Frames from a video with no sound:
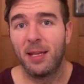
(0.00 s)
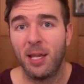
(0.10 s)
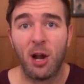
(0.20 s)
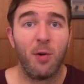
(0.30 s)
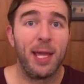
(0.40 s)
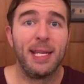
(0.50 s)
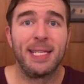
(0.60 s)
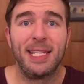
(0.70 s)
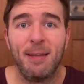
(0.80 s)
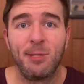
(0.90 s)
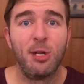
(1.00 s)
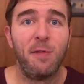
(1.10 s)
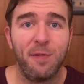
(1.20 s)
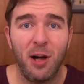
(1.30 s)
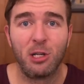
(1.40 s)
you know, it seems to
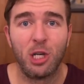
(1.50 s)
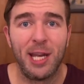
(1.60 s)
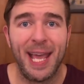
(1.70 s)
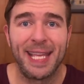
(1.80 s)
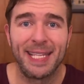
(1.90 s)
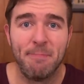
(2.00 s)
function as